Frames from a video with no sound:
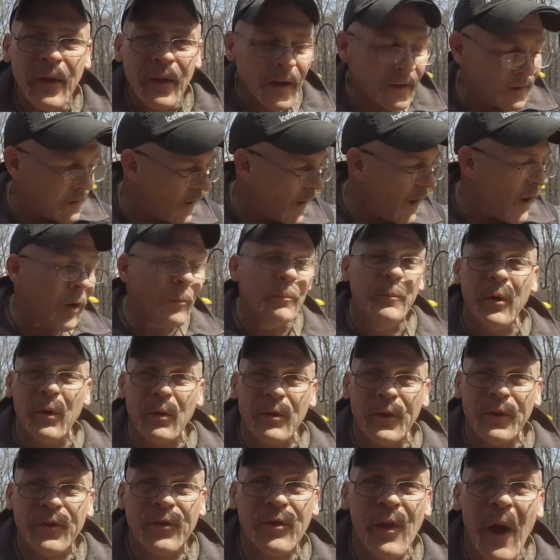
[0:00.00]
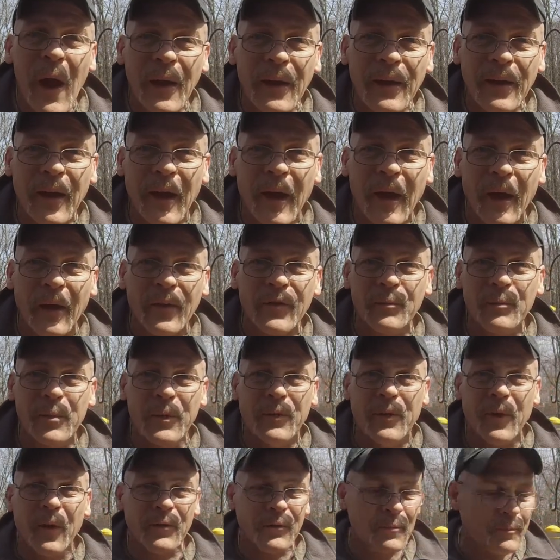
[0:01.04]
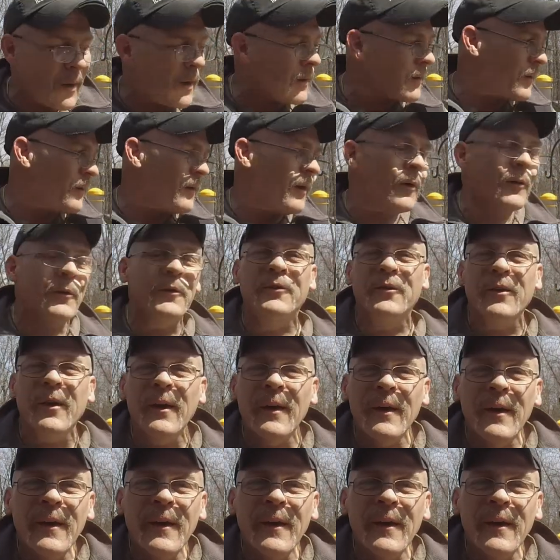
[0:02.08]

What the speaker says: and I'll build a shiny axe? Because fucking always,